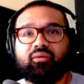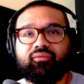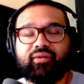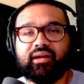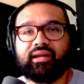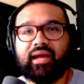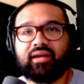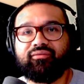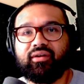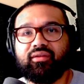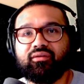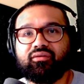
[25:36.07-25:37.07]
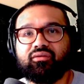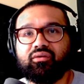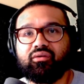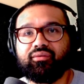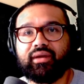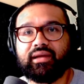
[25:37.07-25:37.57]
finally add feathers to
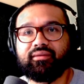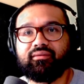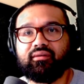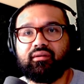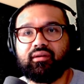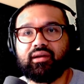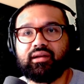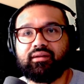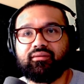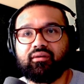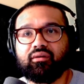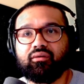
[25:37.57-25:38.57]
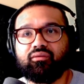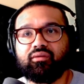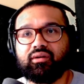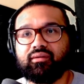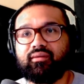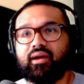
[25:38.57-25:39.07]
create seeking headless arrows
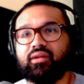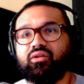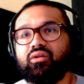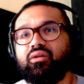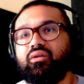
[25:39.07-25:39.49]
and attach